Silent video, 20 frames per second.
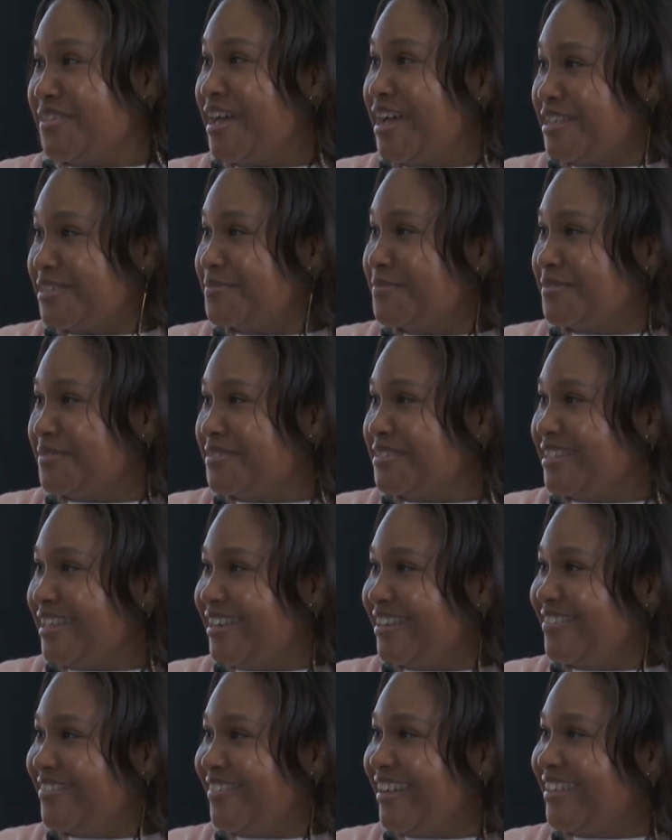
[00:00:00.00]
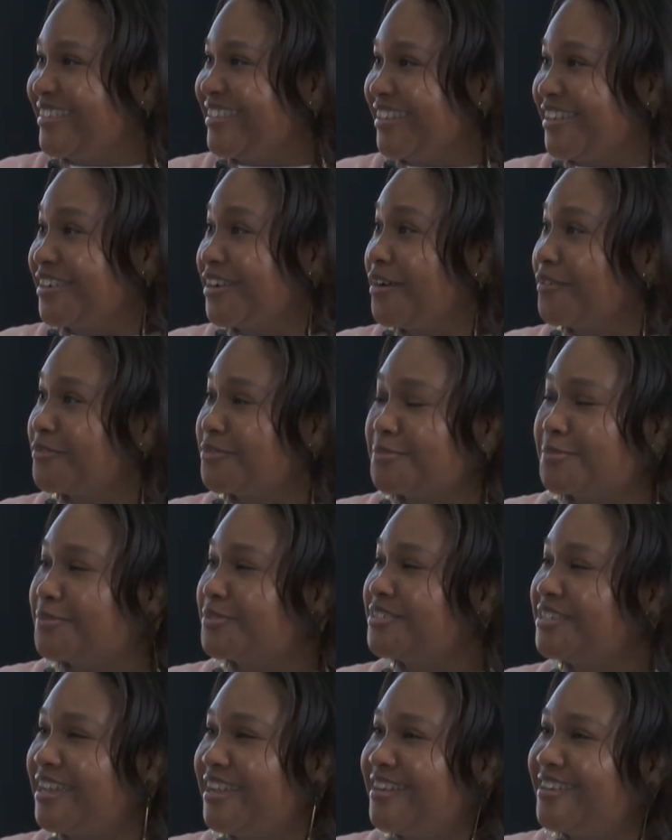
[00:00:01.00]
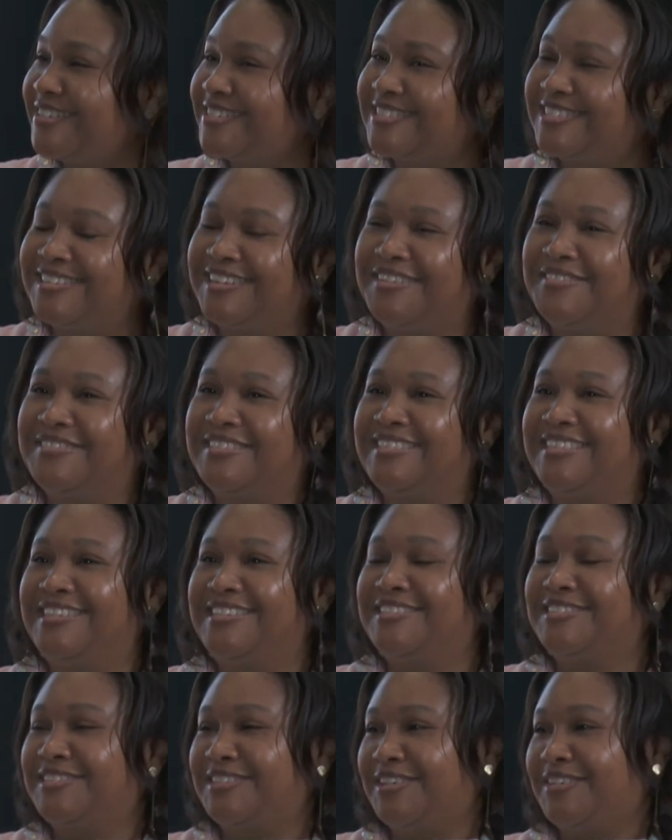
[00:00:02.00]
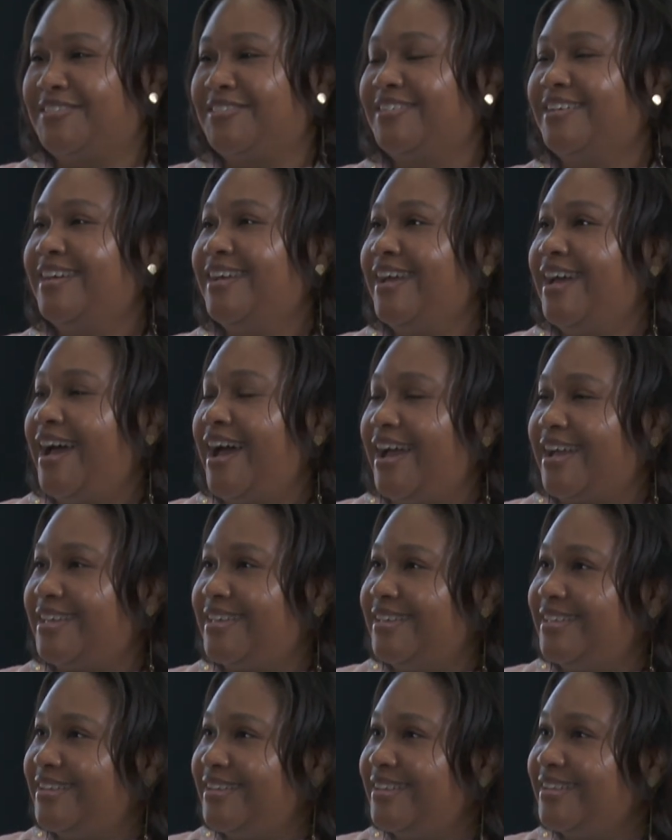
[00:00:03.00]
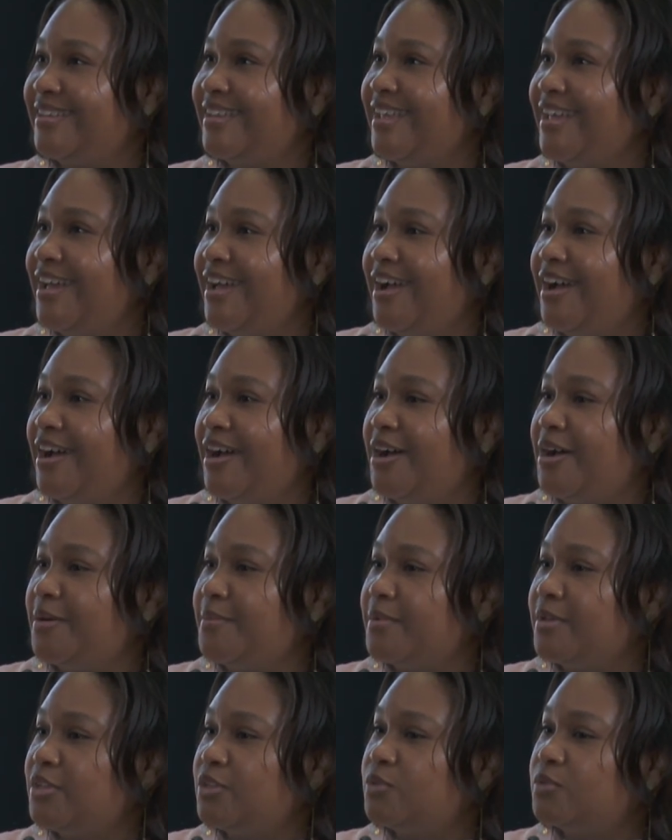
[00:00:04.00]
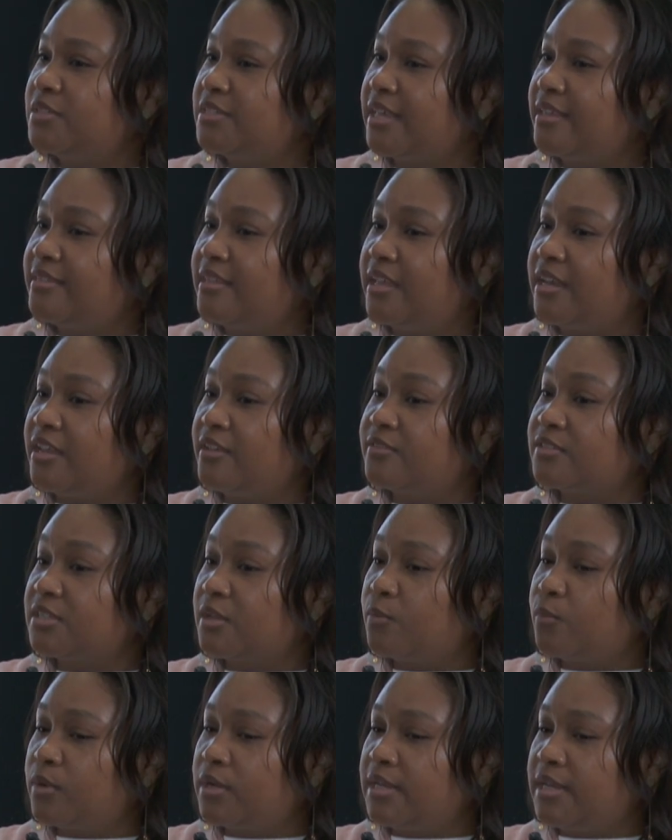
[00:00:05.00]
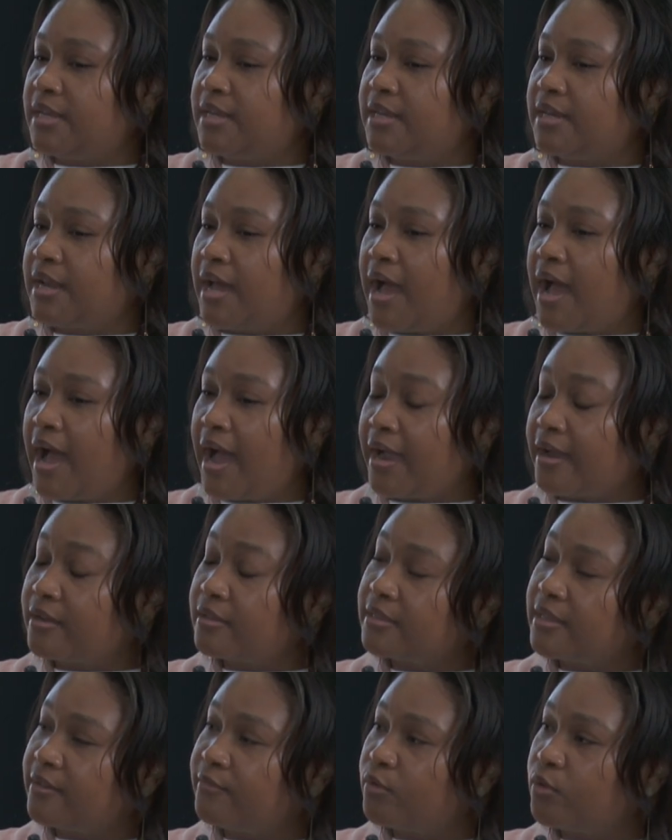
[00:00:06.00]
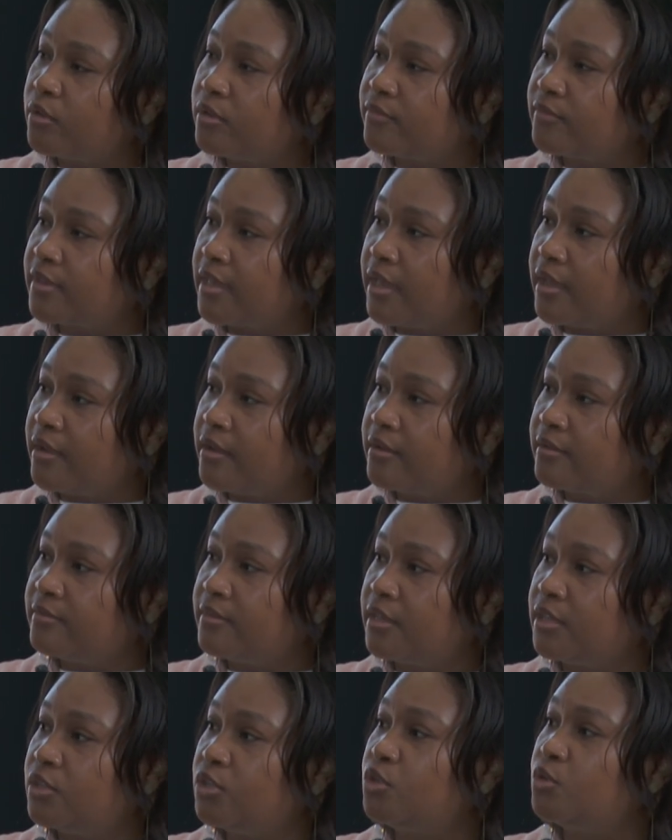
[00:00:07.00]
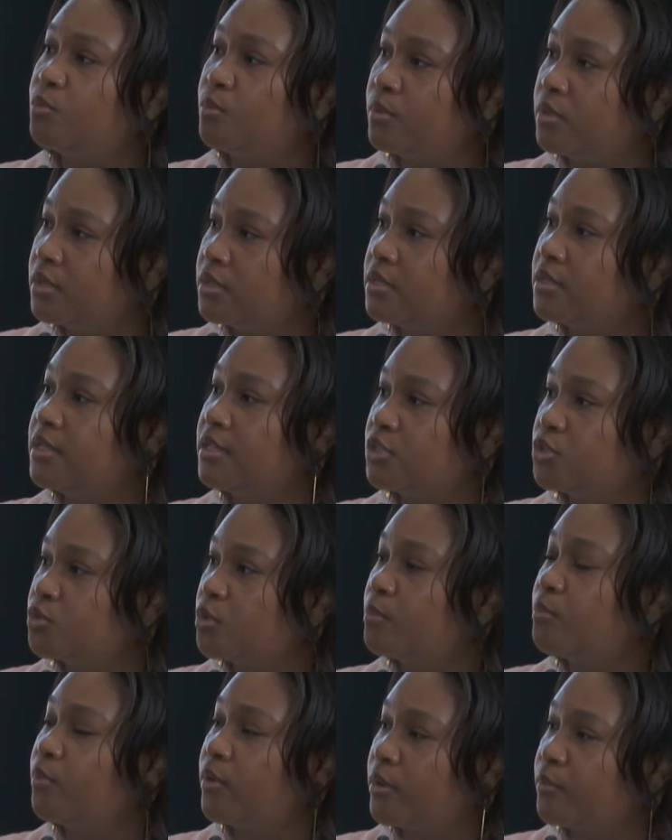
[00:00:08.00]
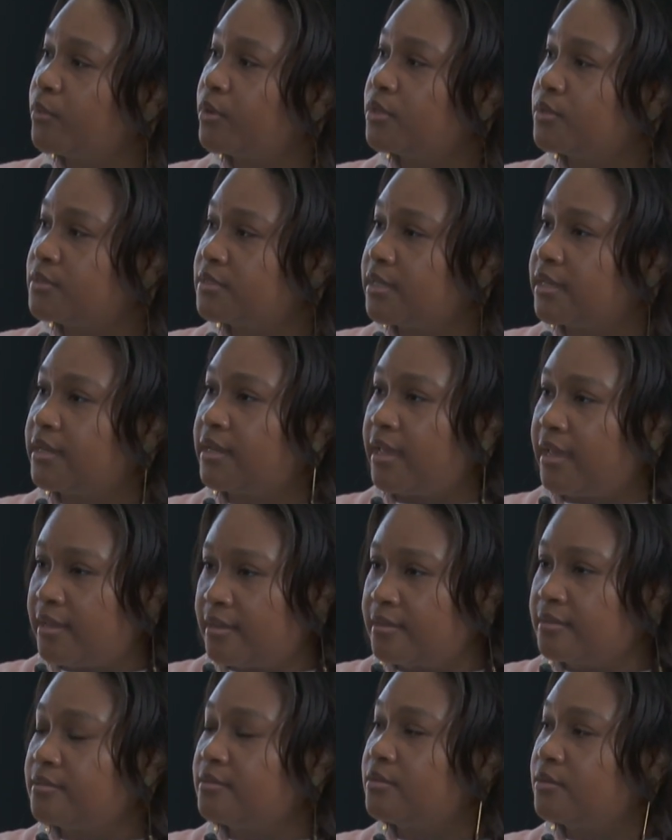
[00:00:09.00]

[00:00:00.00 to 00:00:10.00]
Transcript: hospital setting, right? The uncomfortable chairs and everything. So I get it. You said that if someone needed a higher level of care, then you would get to a point where you said, hey,